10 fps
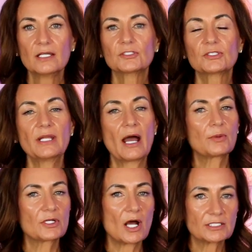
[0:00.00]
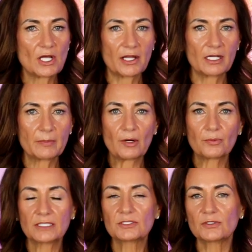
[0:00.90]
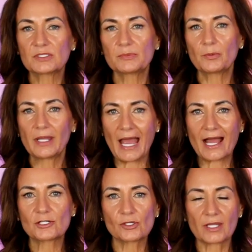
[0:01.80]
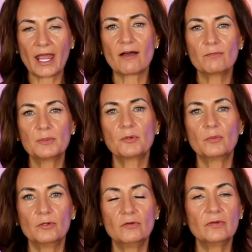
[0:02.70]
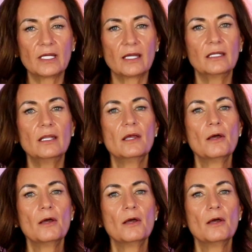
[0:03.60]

So now we're not talking about rentals, but we actually have people move in,